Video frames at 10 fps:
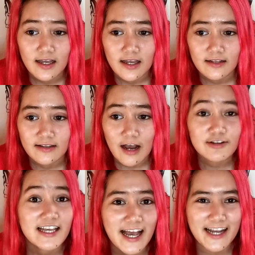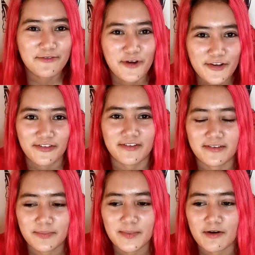and now it's like kind of worth it.
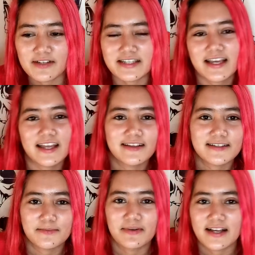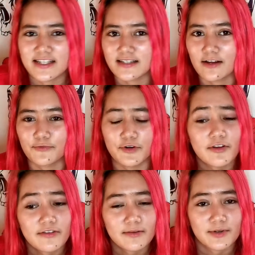People always say Disney Plus is not
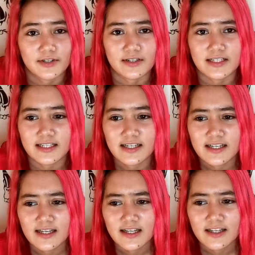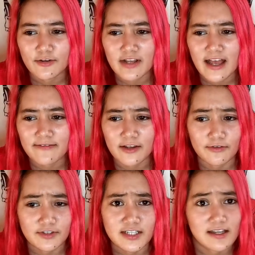worth it because they don't have that
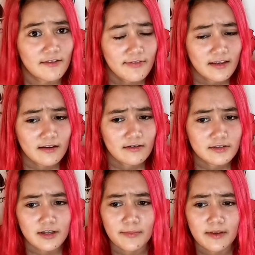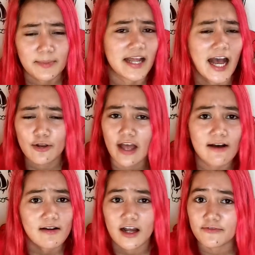good stuff there or something. But I don't
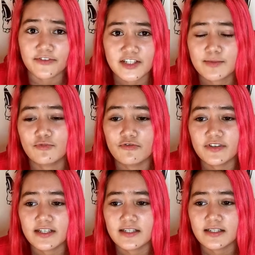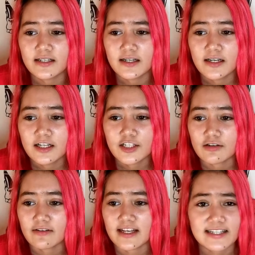have a lot of Disney movies,
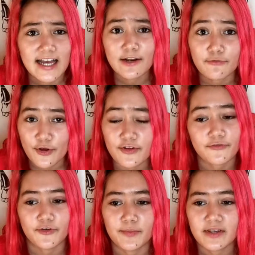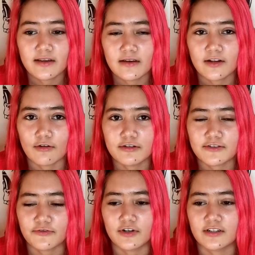so yeah, it's kind of worth it for me, and also
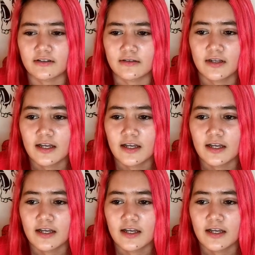for the